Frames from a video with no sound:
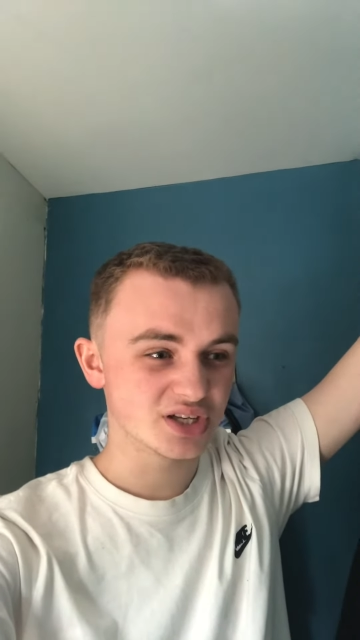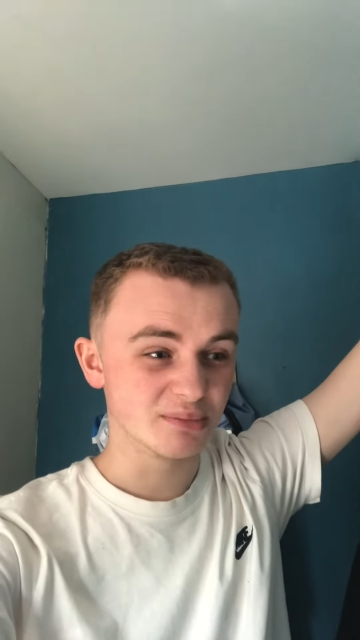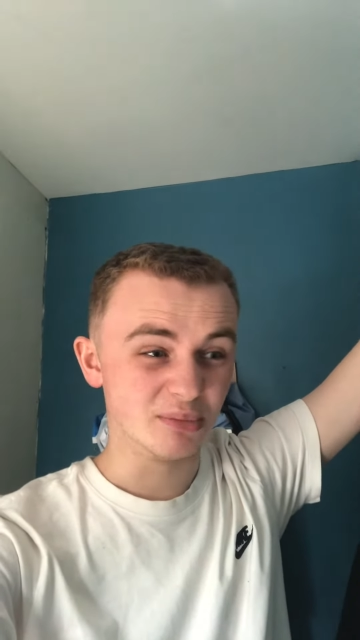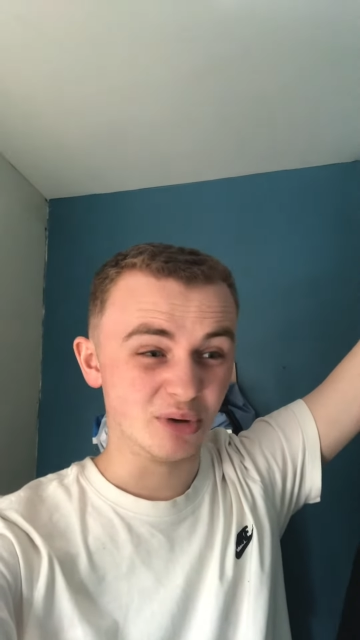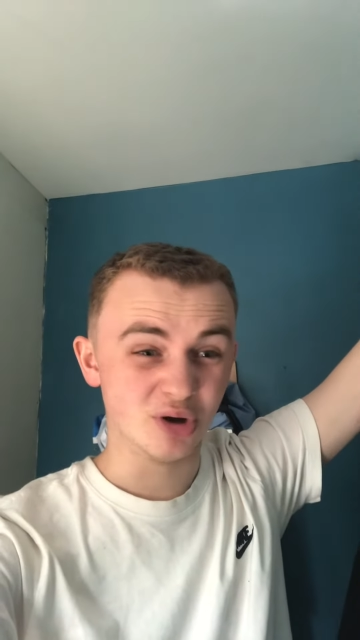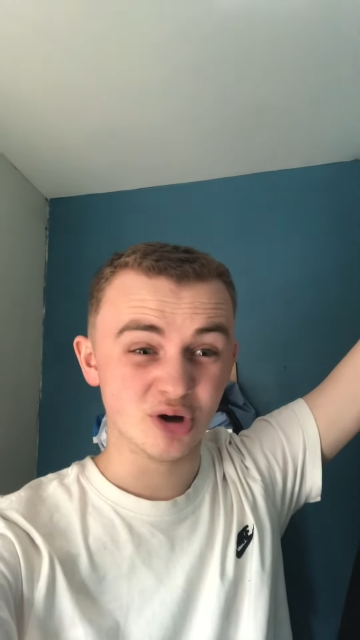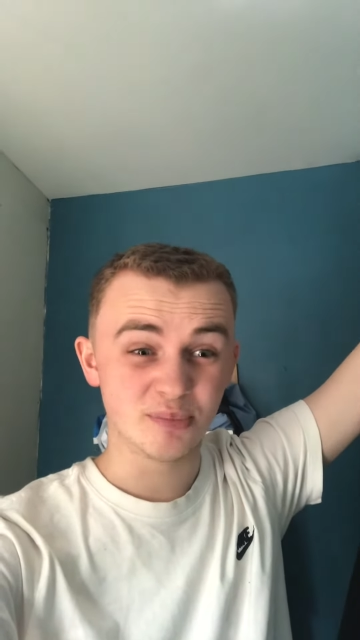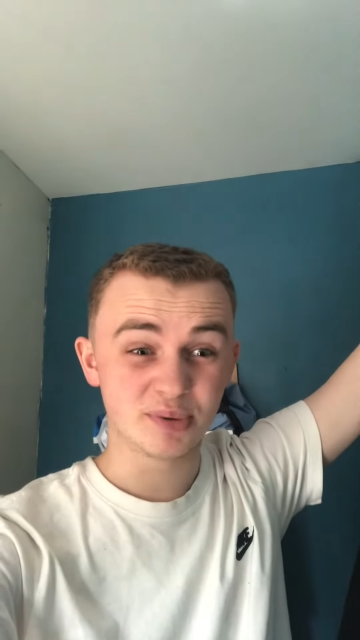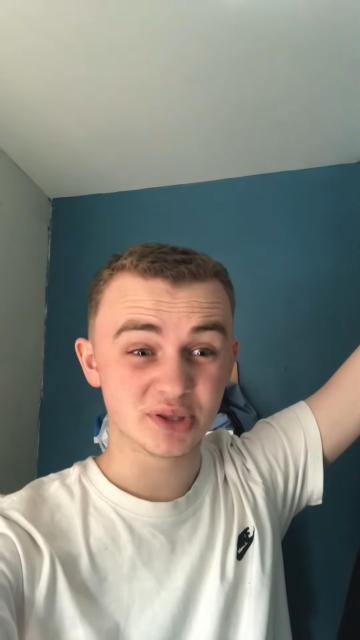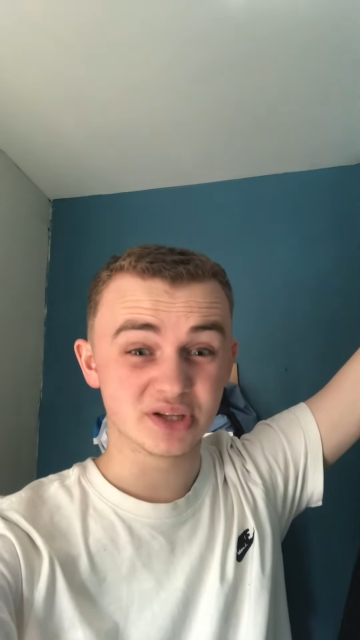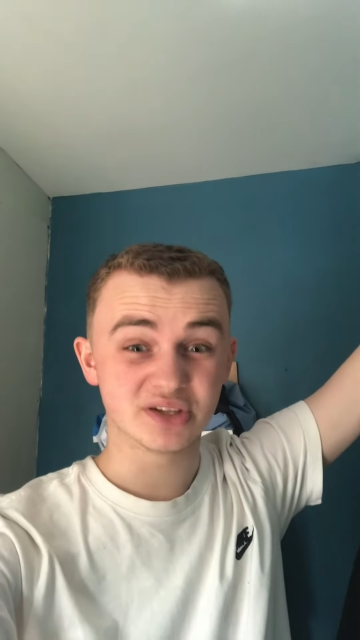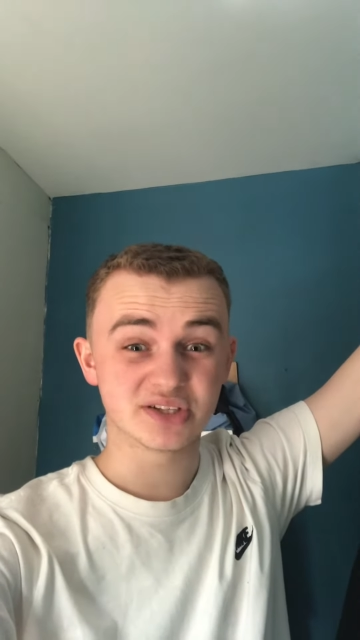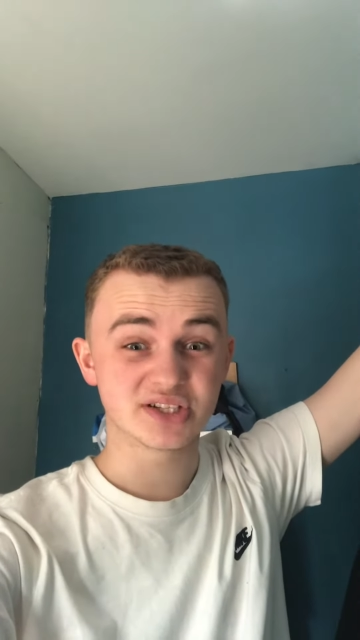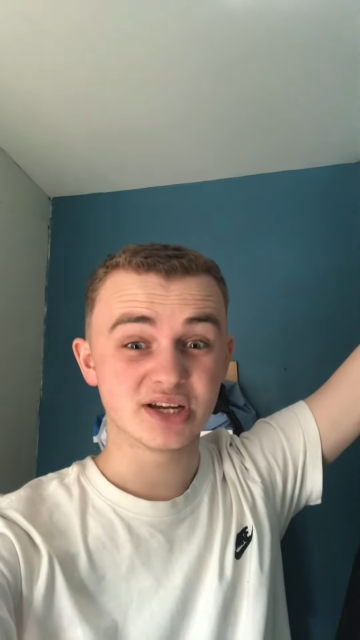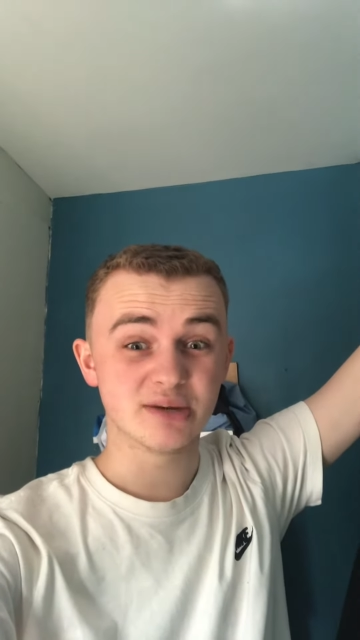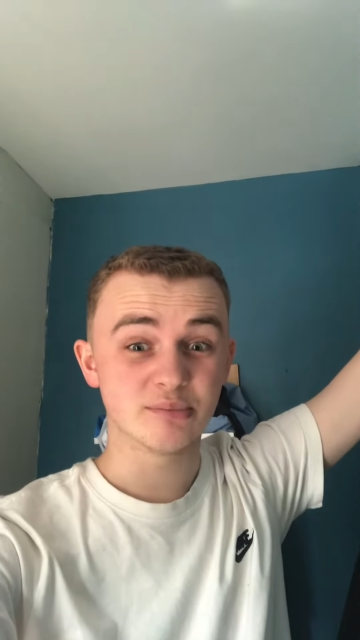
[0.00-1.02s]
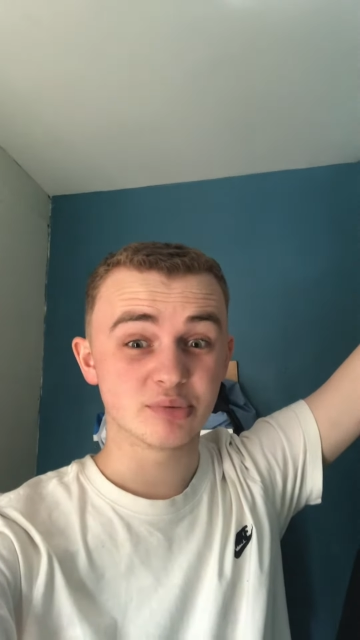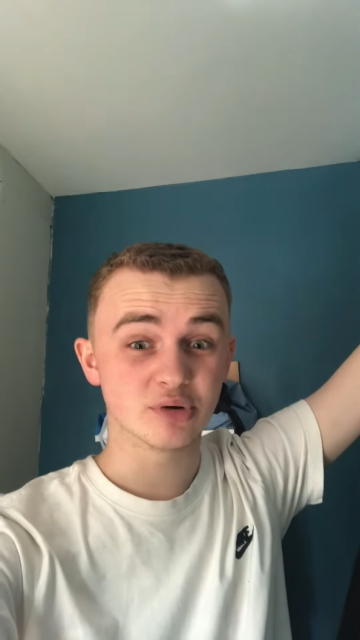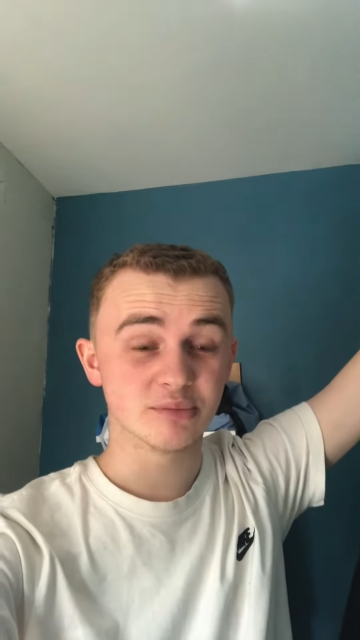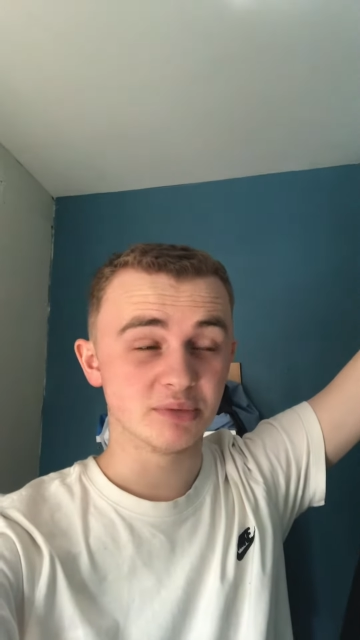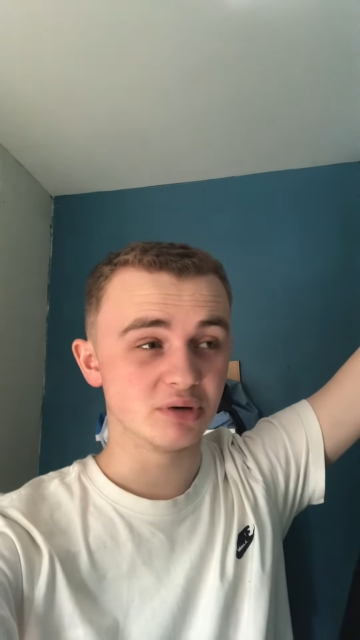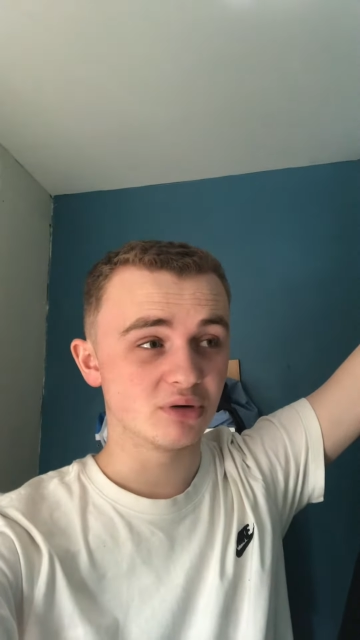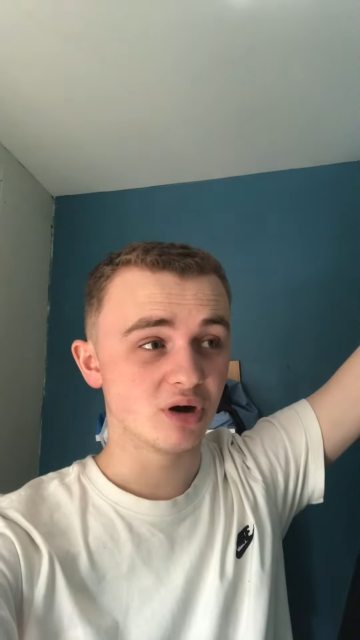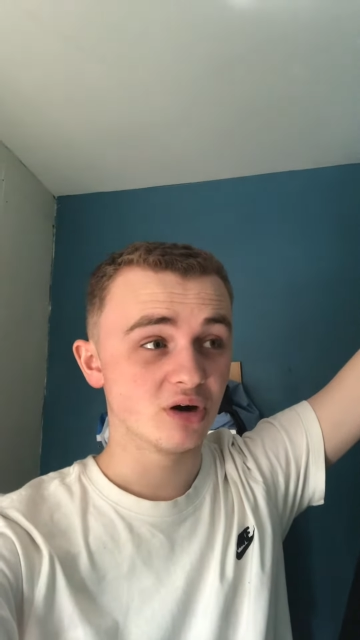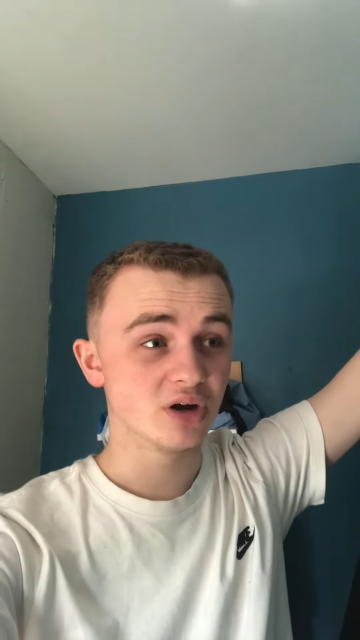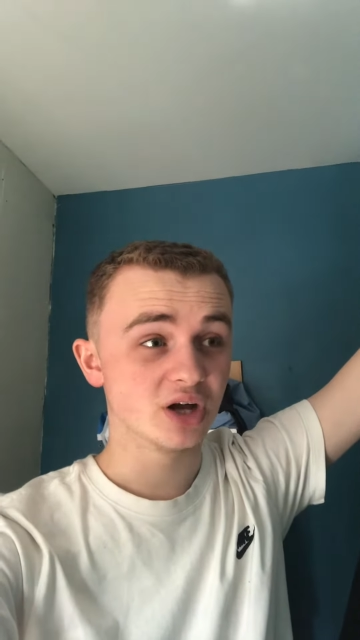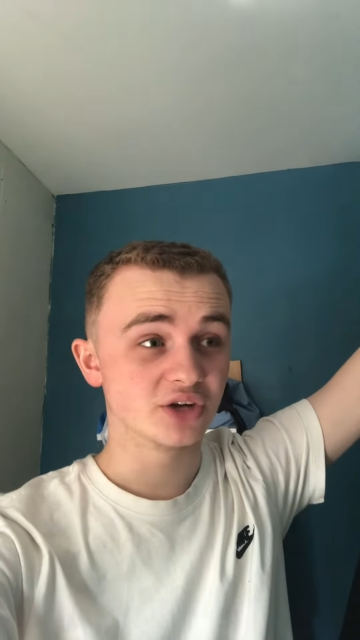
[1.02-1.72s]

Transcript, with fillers: I'm hoping that the team prove me wrong.